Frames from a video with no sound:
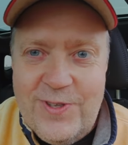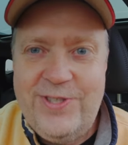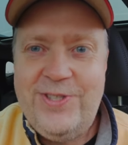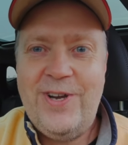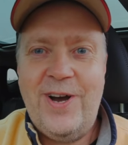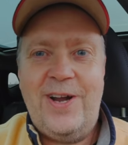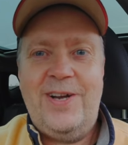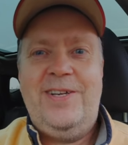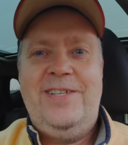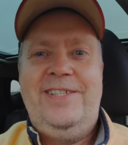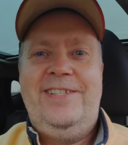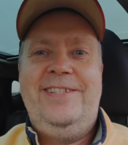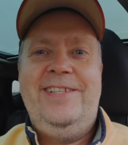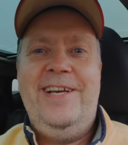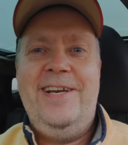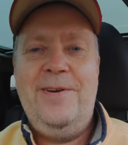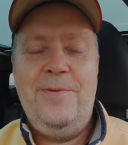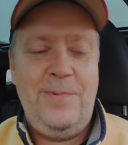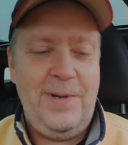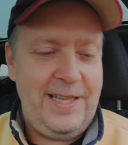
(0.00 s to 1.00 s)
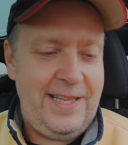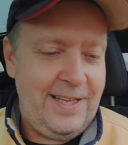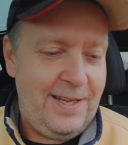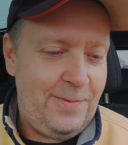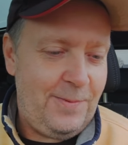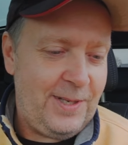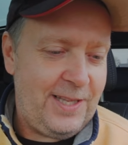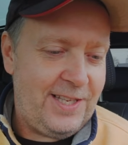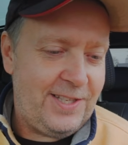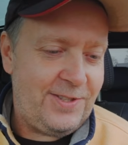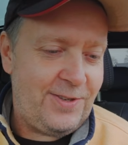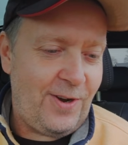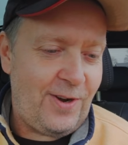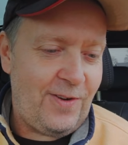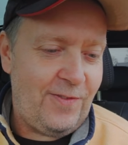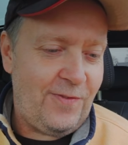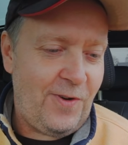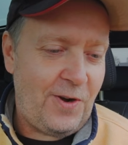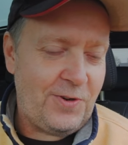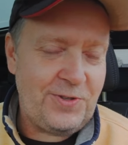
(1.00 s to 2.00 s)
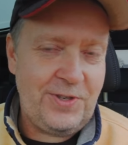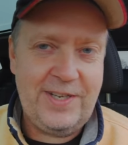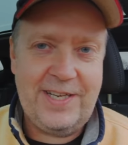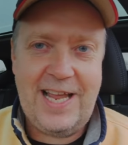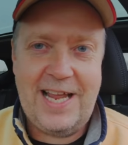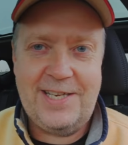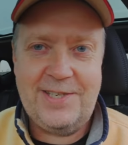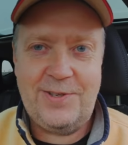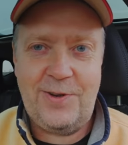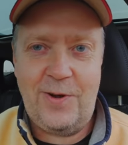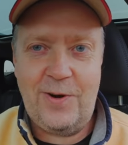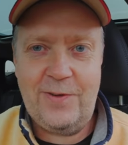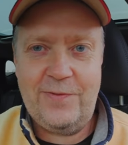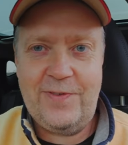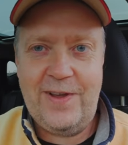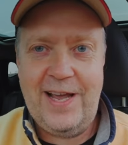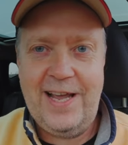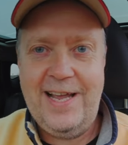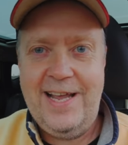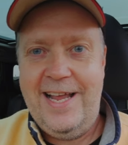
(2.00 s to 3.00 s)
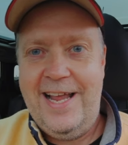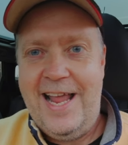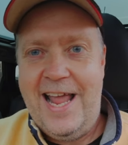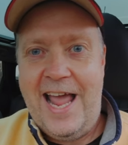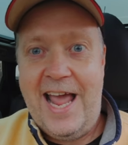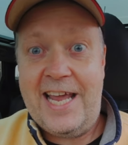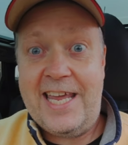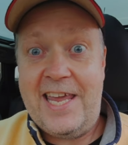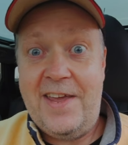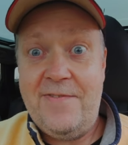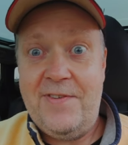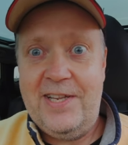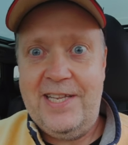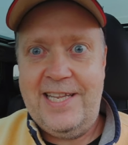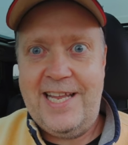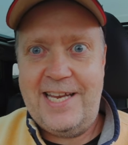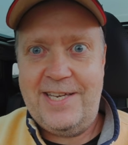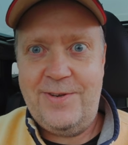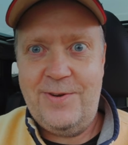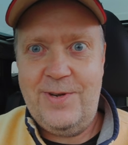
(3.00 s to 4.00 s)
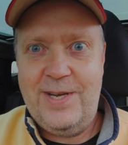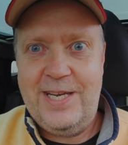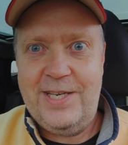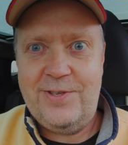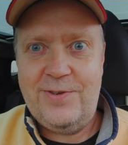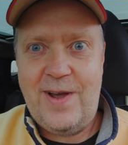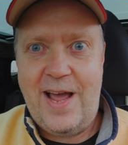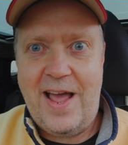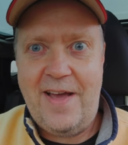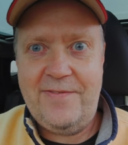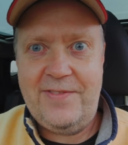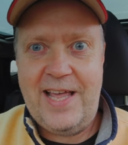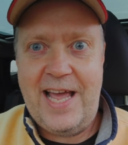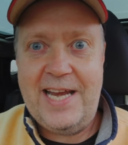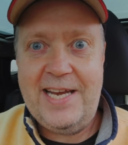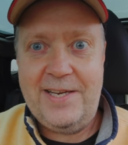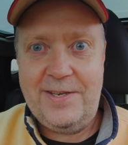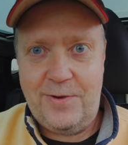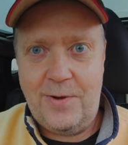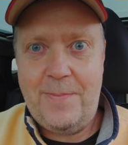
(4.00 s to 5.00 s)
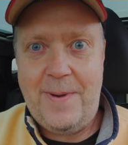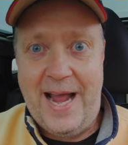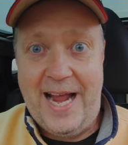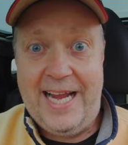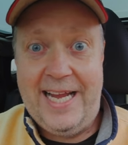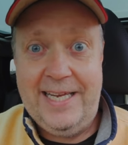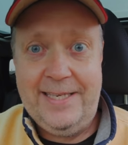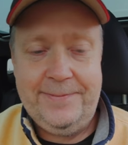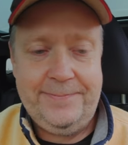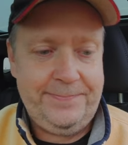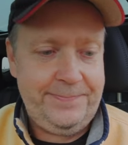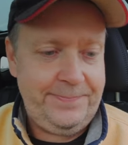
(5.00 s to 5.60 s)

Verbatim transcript: shots uh, with, the, with the circle function. That's sort of a, a given that you need to have that in your back.